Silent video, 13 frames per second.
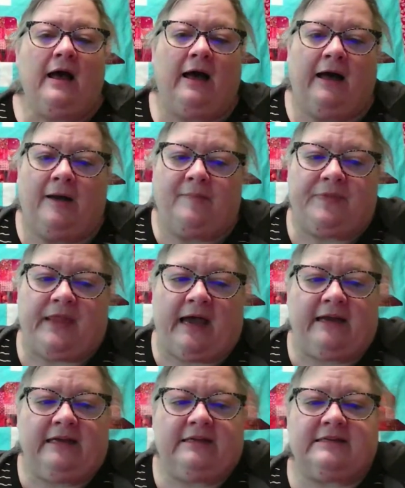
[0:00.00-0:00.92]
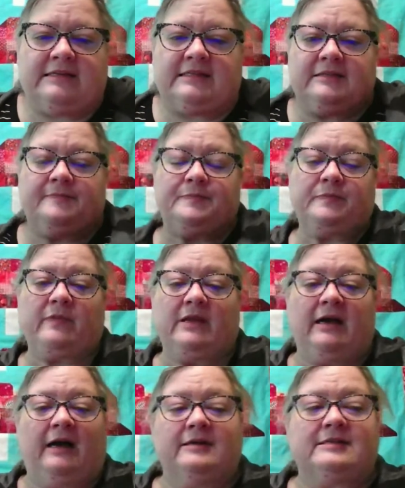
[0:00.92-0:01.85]
That is
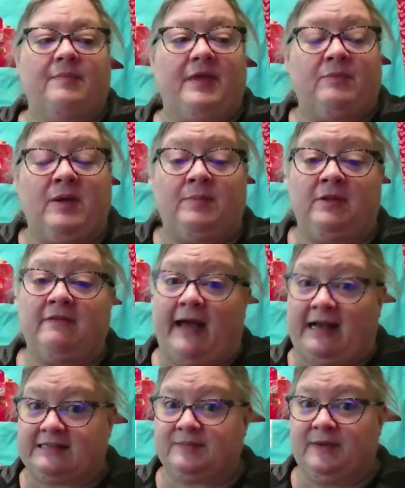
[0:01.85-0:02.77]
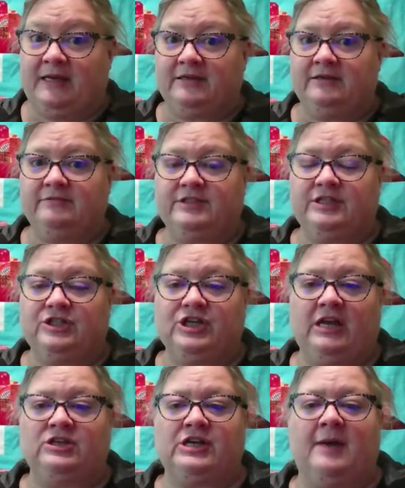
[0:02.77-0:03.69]
something people have asked me to
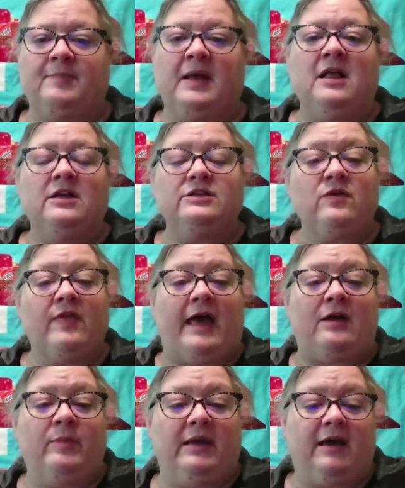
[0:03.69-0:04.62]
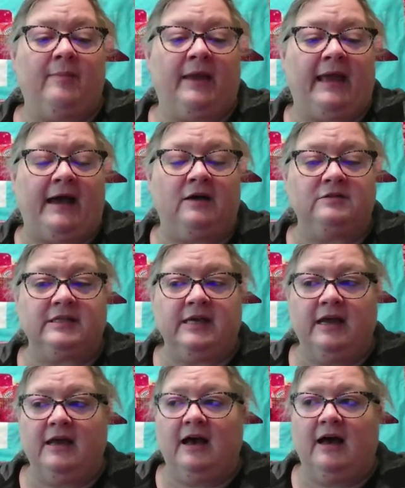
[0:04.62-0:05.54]
change up. So that'll be coming out
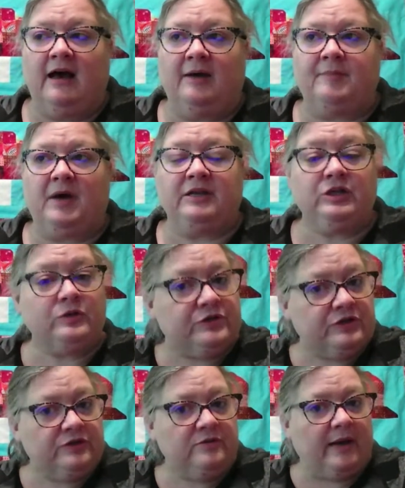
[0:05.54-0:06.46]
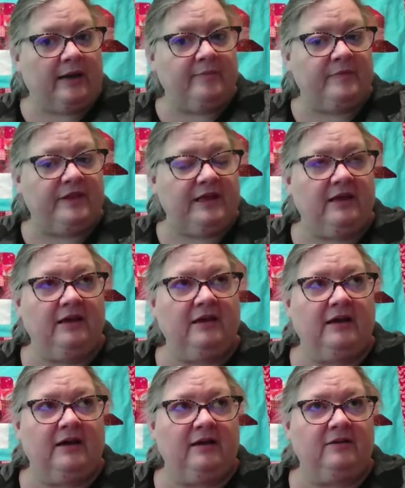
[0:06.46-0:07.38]
on YouTube. I'm
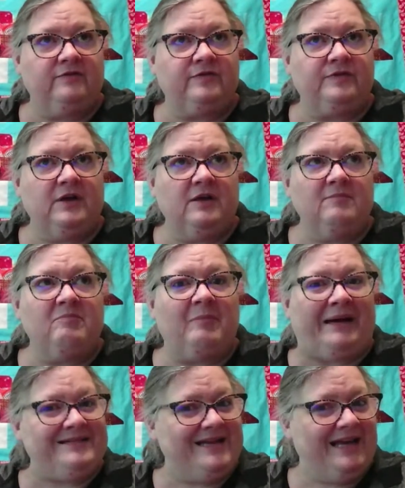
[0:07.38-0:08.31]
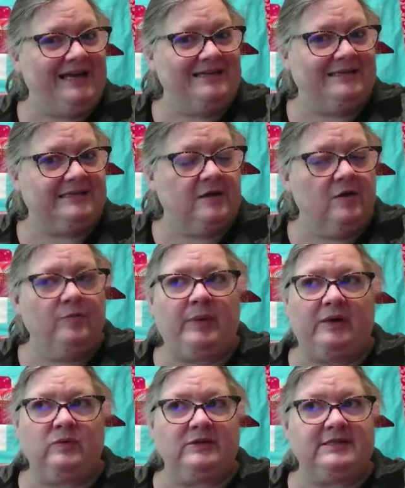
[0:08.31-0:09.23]
thinking of Mondays,
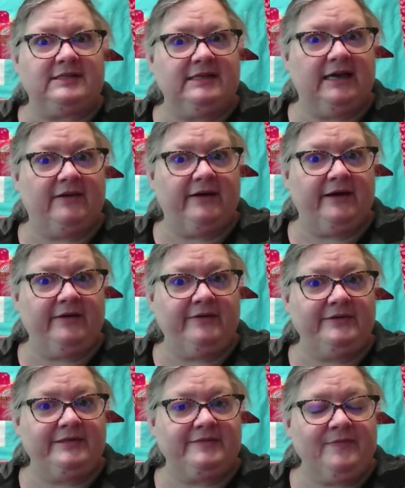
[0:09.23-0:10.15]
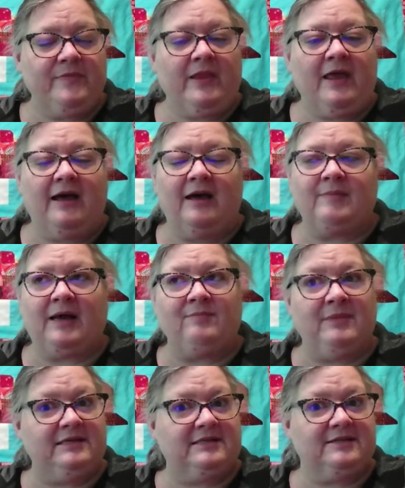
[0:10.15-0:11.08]
but we'll see how it goes. I
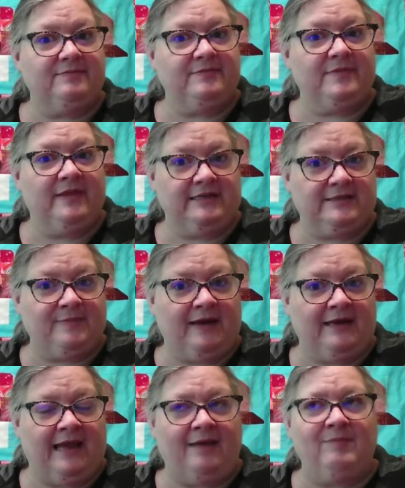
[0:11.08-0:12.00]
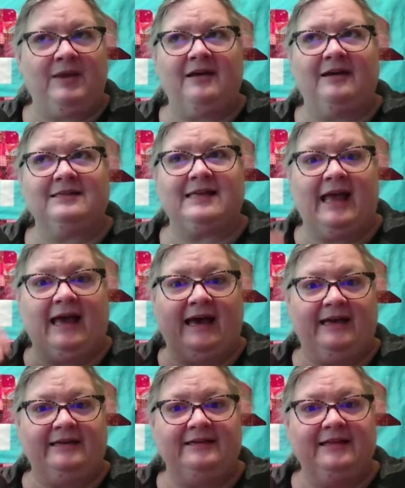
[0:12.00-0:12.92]
missed this Monday because I
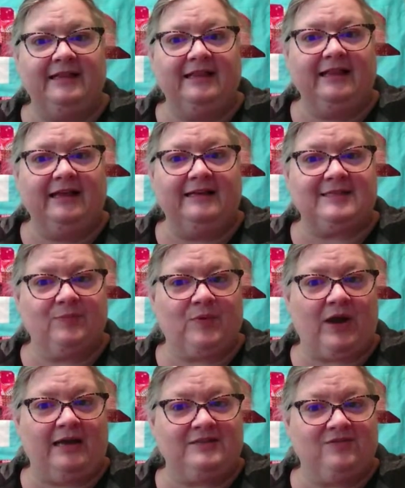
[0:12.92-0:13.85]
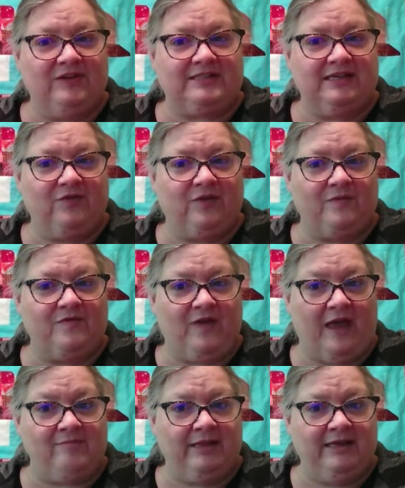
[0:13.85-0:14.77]
had a surprise visit from
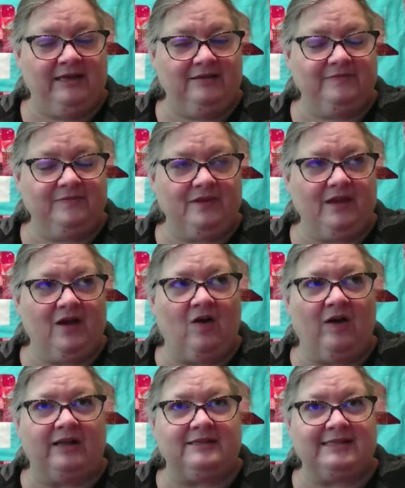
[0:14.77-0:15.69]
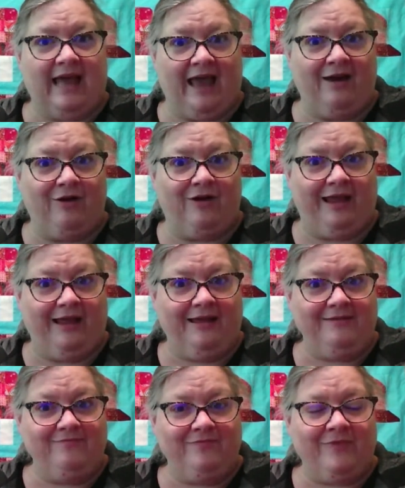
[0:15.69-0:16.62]
family on Saturday.